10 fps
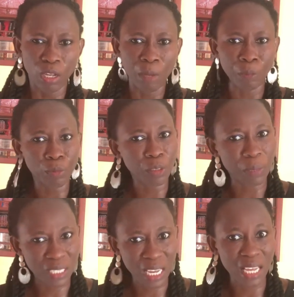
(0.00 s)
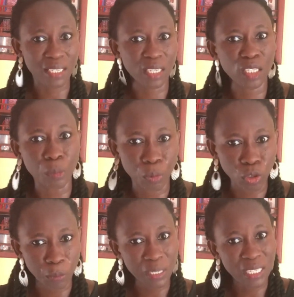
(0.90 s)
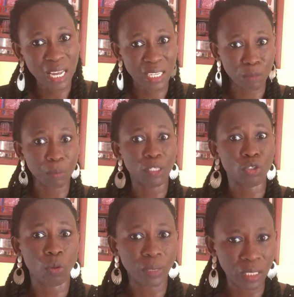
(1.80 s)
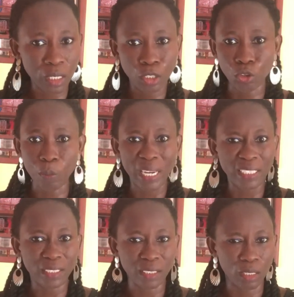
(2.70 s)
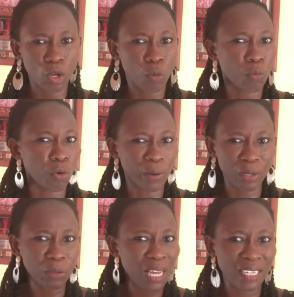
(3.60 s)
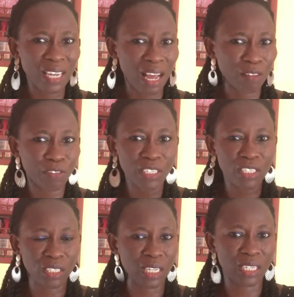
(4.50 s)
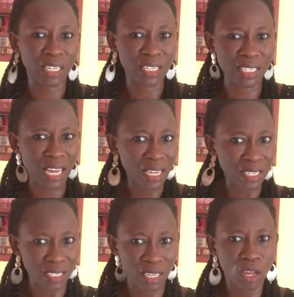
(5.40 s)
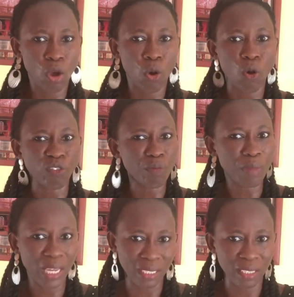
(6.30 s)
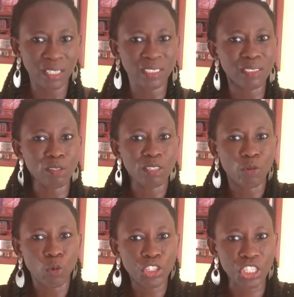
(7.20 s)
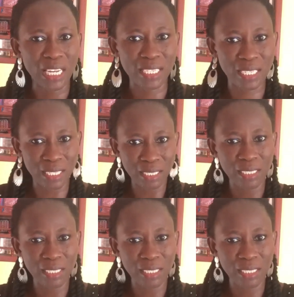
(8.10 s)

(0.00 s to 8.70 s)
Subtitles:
Maybe the person has hip or the person has big tummy, you might need it. But regularly, average size of men, the chest